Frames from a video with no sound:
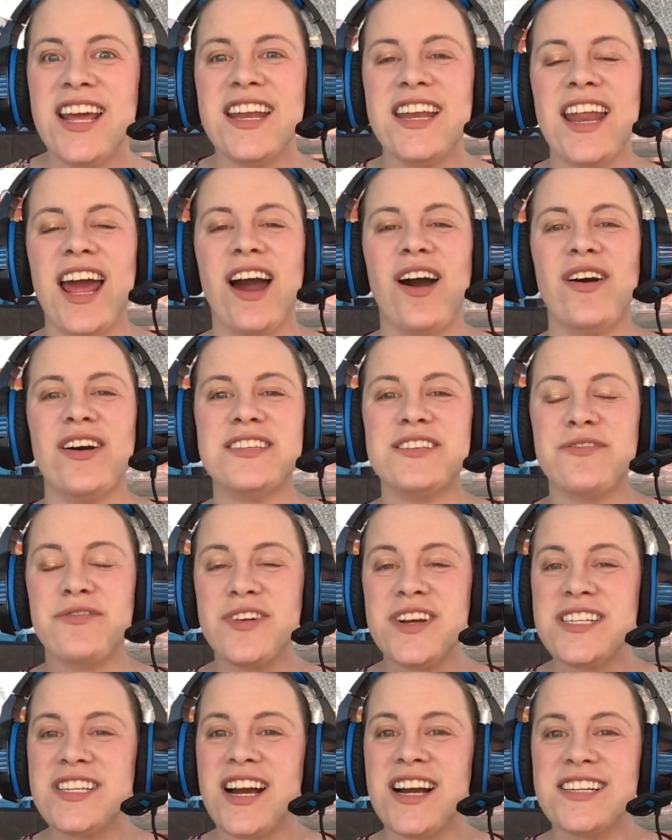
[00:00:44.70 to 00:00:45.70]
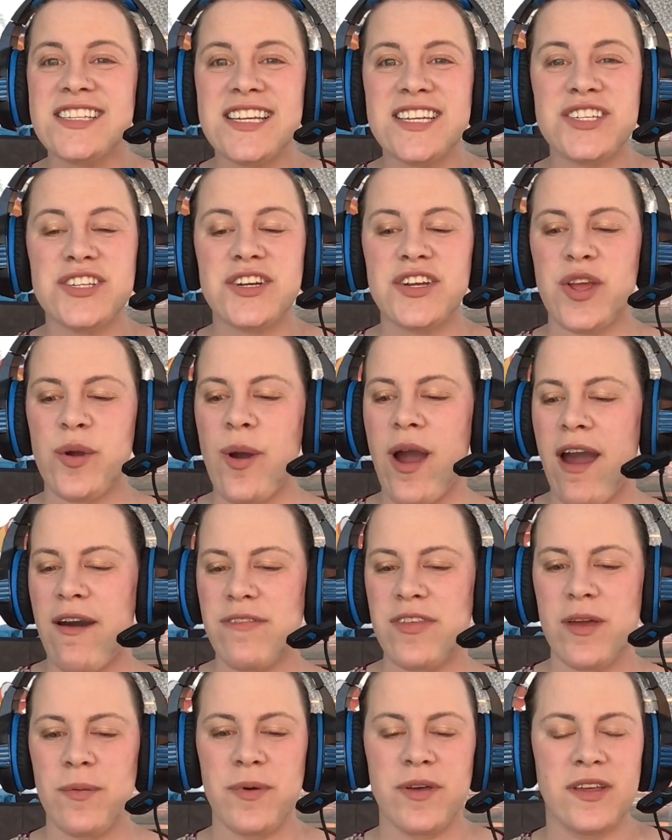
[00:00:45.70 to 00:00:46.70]
Now, as a free talk teacher, you
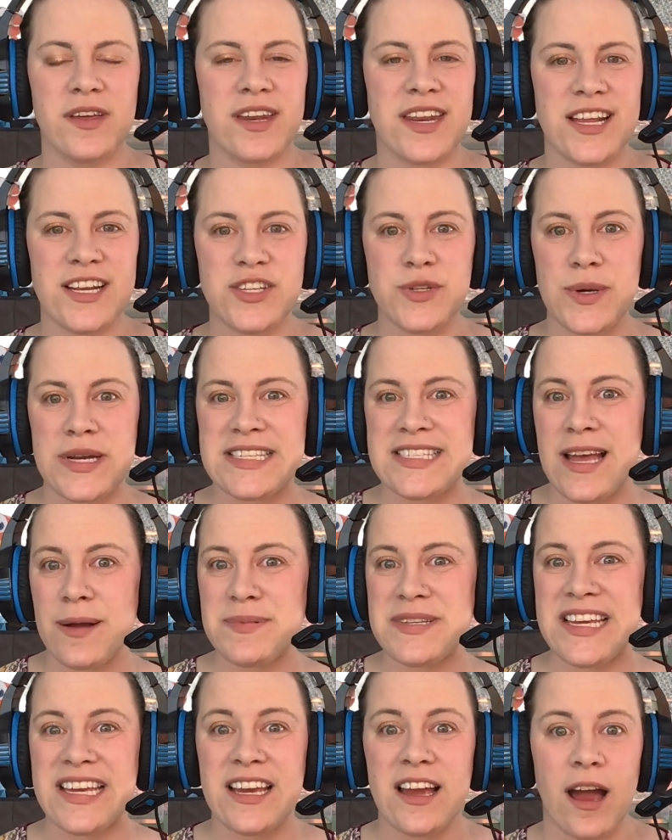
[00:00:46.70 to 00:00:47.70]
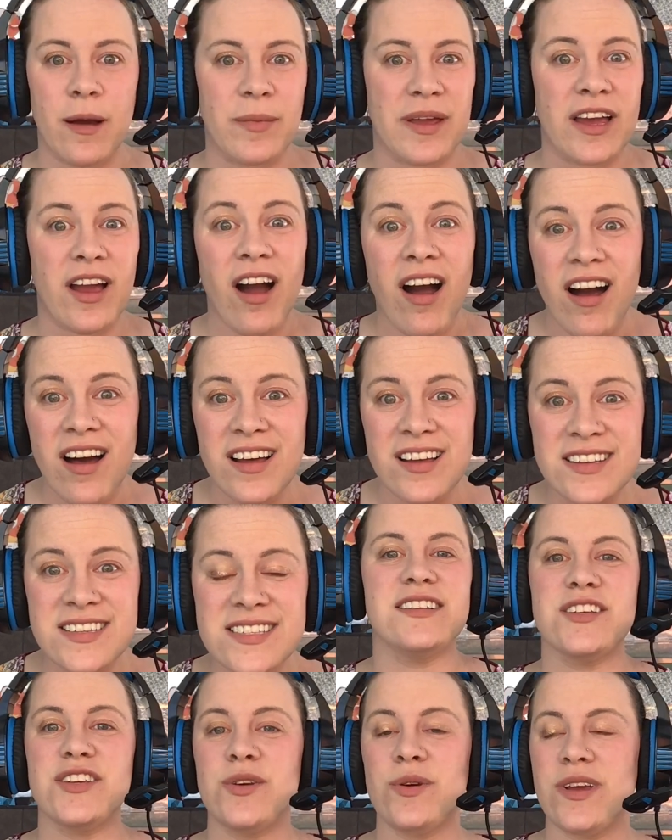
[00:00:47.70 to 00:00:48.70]
have the ability to accept incoming
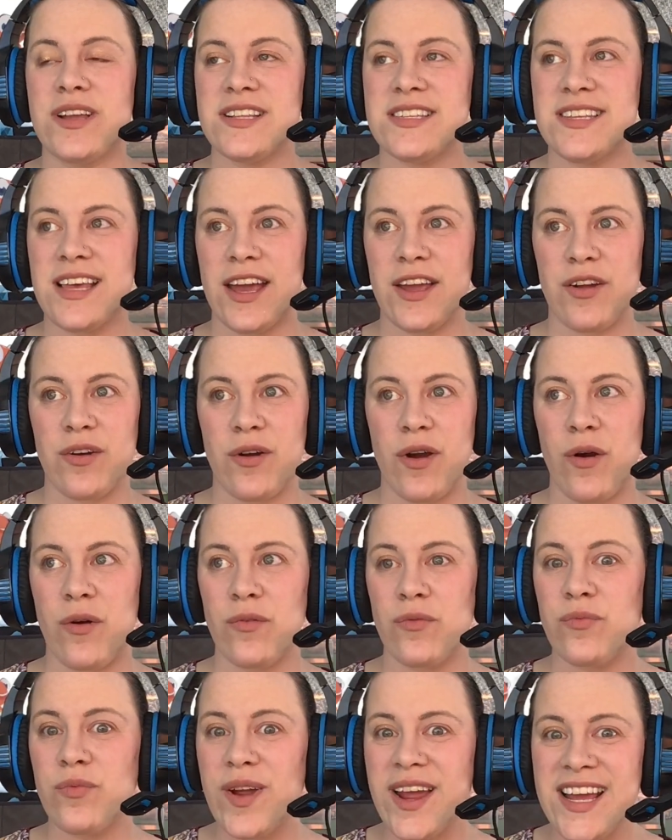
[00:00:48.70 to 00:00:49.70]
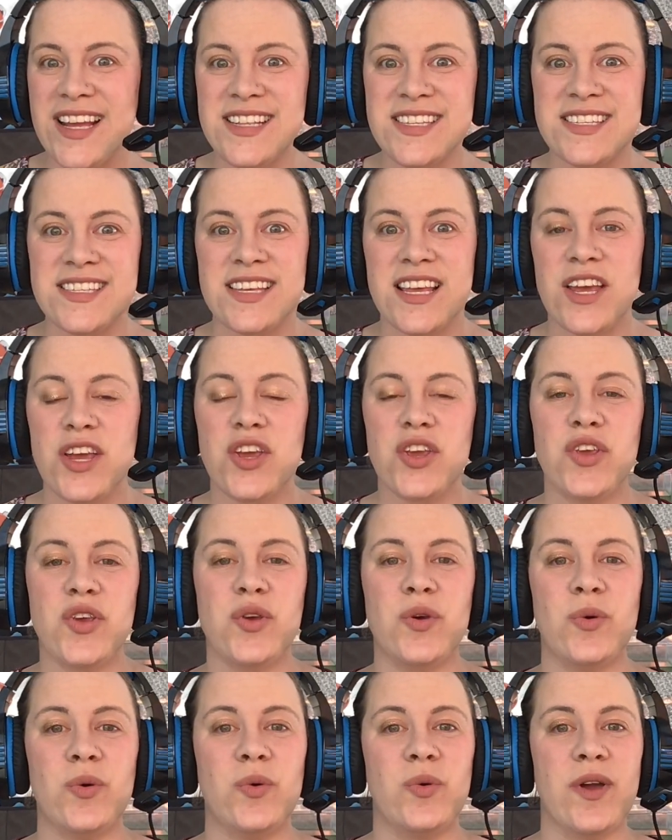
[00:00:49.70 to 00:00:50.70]
calls, you can set your own rates,
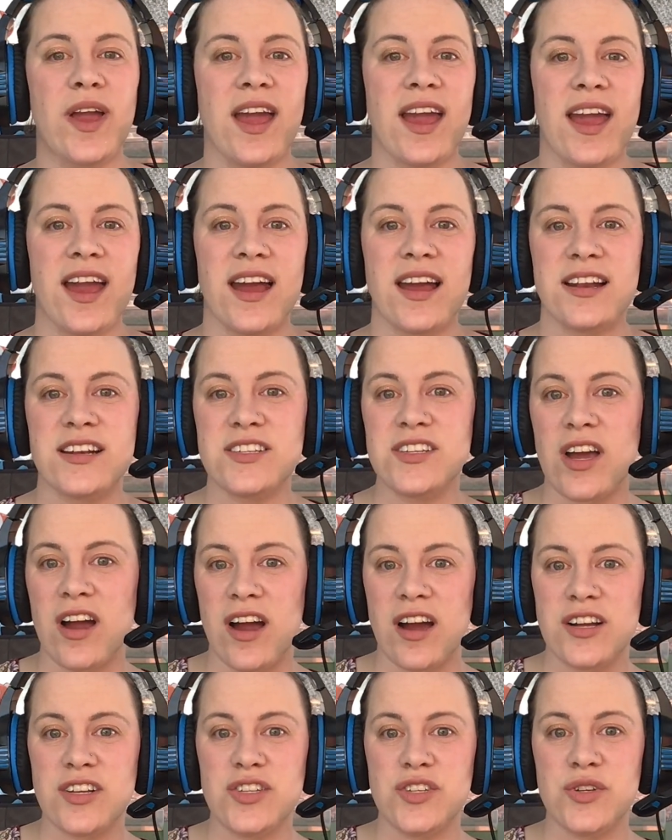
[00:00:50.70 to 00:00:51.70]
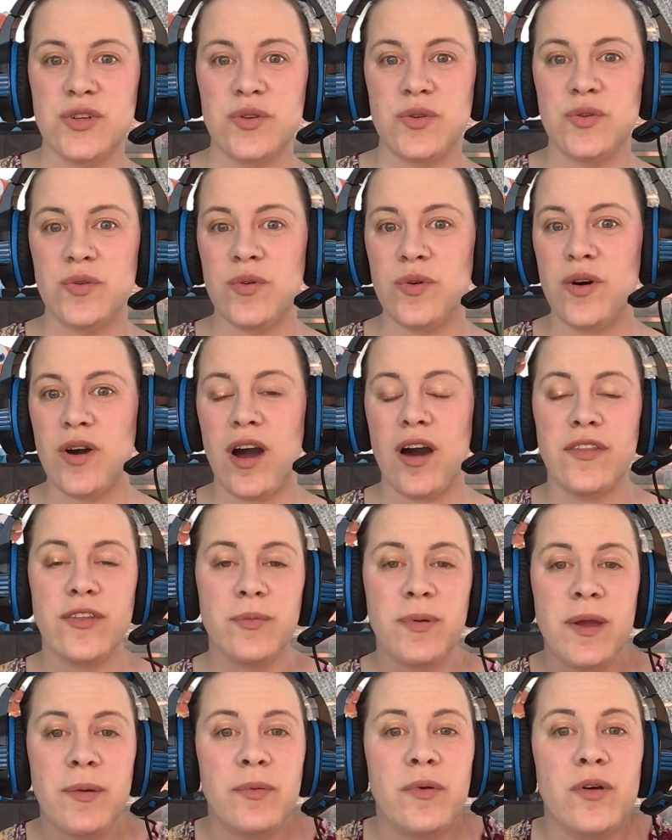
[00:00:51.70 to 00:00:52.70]
you can talk to other
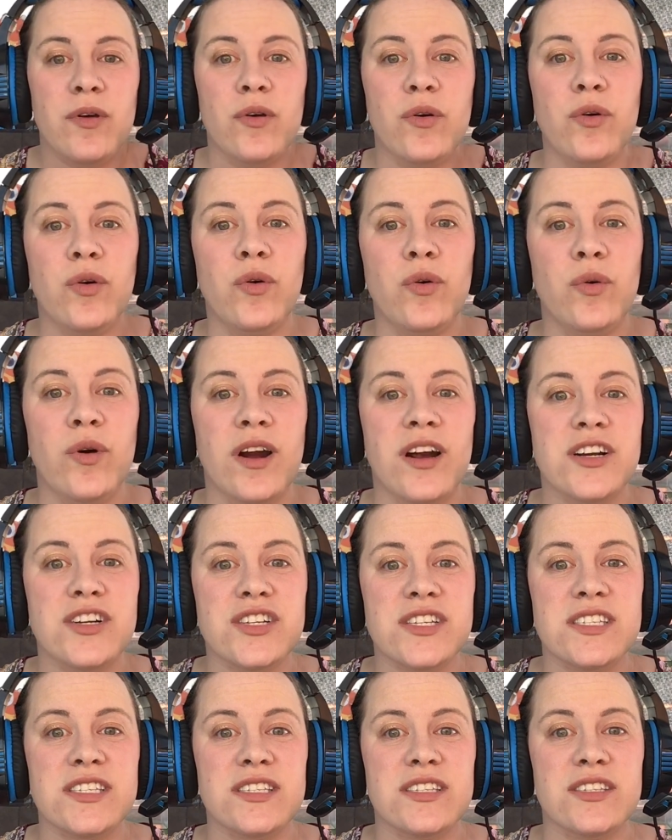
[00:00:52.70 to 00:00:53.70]
people who are just